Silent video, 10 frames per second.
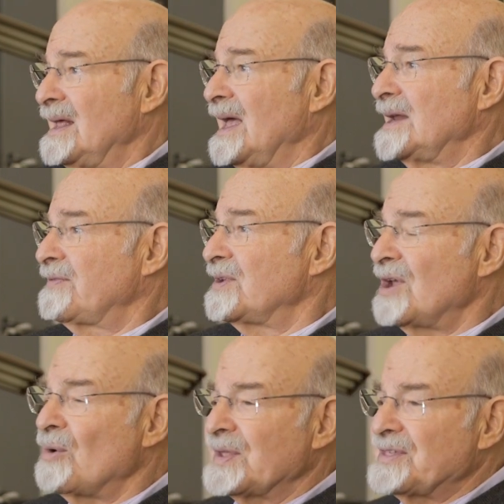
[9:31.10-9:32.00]
And if you
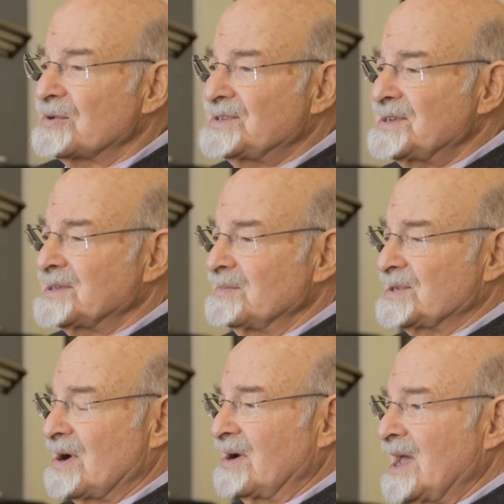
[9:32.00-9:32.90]
know what those
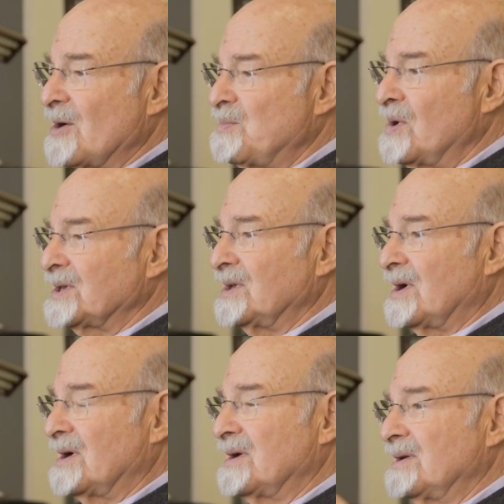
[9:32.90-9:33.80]
systems are and how important
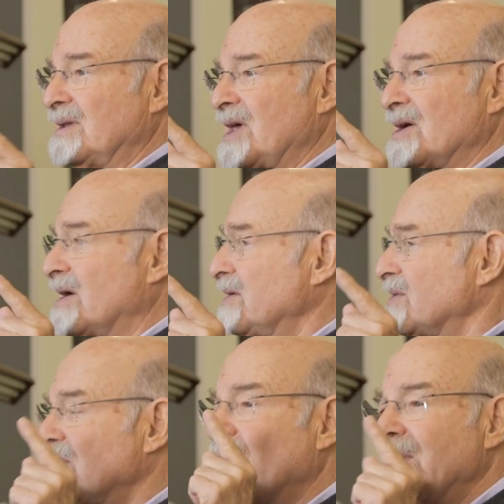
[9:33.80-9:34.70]
they are,
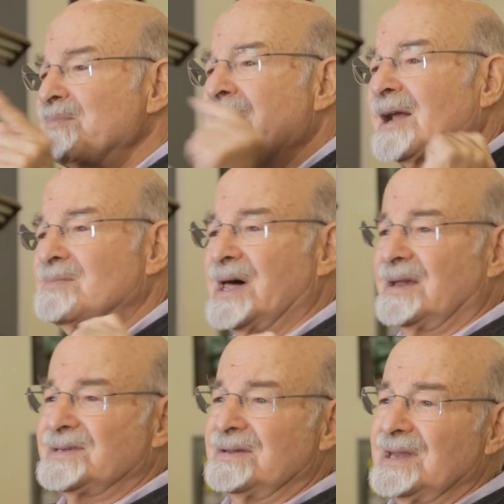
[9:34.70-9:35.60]
you know what impact
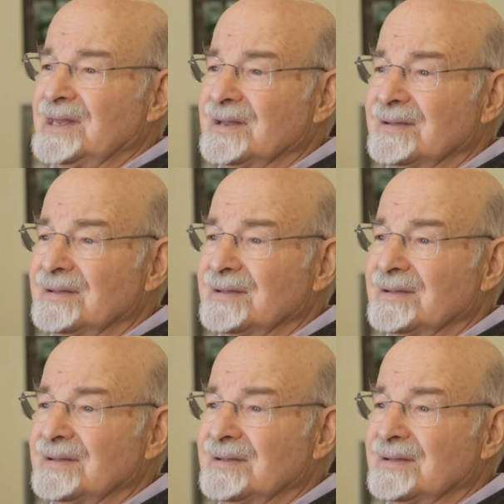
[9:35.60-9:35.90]
models you need.